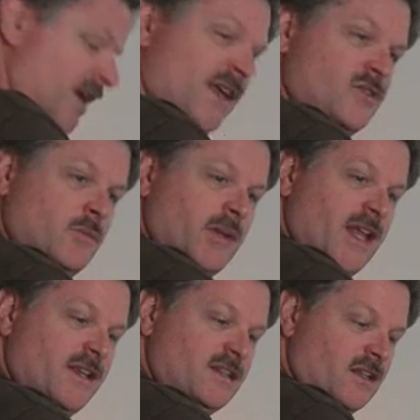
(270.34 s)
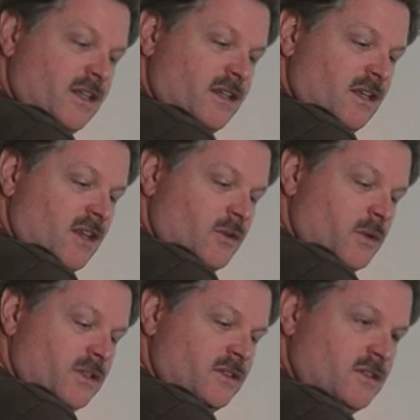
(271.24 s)
extra bananas. I'll eat the other
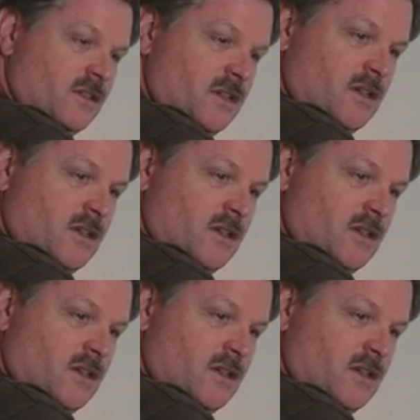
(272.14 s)
ones